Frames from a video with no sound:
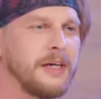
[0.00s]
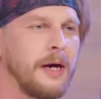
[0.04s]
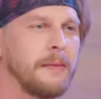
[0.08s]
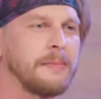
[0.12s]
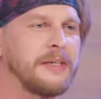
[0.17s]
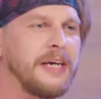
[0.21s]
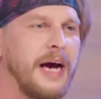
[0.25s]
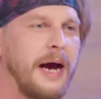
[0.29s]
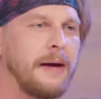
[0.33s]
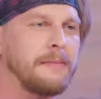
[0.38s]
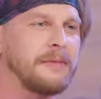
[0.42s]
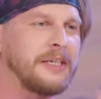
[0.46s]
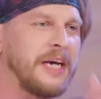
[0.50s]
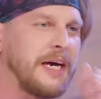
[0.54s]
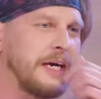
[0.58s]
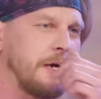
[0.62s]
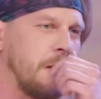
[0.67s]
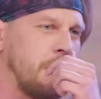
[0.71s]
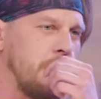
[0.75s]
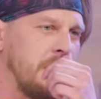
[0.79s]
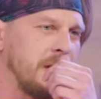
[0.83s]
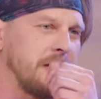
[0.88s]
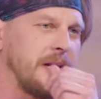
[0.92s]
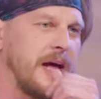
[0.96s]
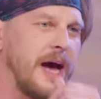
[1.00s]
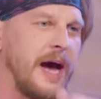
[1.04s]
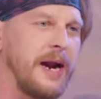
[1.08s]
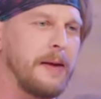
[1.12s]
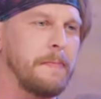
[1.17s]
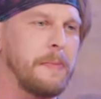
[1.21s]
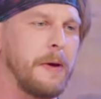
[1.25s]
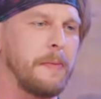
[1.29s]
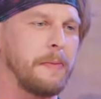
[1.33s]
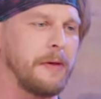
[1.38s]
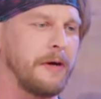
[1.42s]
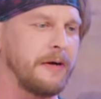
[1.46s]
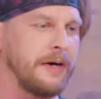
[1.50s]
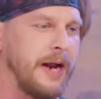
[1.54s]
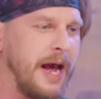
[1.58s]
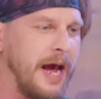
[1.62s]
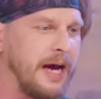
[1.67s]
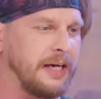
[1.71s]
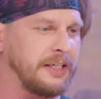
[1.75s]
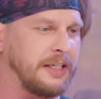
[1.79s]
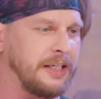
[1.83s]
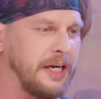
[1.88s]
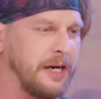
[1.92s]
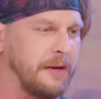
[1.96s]
Sometimes I go online and people are
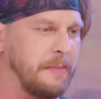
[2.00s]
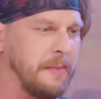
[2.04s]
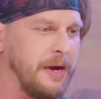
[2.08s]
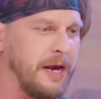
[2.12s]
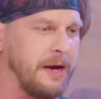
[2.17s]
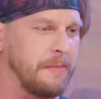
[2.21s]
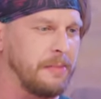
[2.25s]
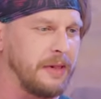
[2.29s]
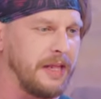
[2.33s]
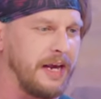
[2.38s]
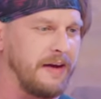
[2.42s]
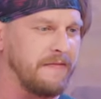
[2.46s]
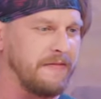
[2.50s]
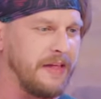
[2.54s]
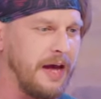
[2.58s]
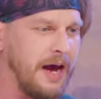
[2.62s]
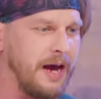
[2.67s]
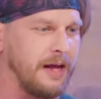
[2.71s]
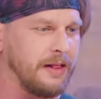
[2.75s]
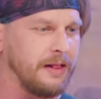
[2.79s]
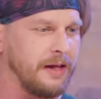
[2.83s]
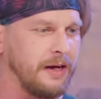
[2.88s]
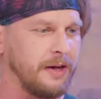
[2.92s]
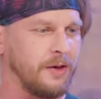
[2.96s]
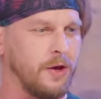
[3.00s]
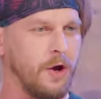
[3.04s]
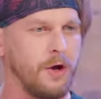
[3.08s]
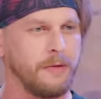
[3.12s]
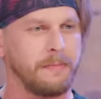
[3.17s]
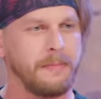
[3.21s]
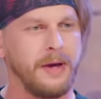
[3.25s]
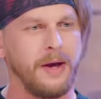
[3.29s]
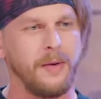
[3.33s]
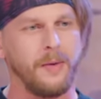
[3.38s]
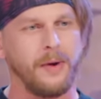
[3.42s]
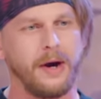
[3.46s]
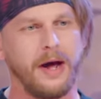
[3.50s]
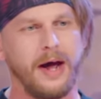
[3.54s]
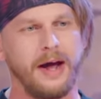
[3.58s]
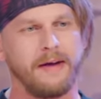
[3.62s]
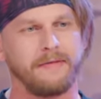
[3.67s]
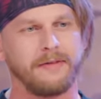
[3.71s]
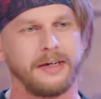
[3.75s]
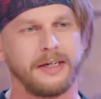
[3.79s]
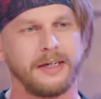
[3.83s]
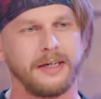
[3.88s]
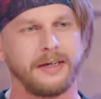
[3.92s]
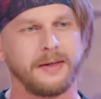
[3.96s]
nasty to me. You believe that? Little old me, what I
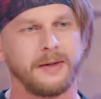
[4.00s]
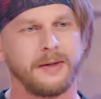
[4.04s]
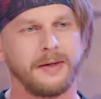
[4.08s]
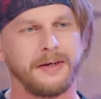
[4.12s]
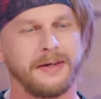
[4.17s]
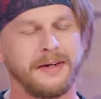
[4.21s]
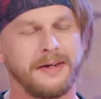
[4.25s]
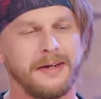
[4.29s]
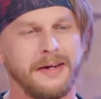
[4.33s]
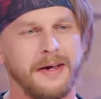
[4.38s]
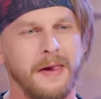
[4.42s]
ever do?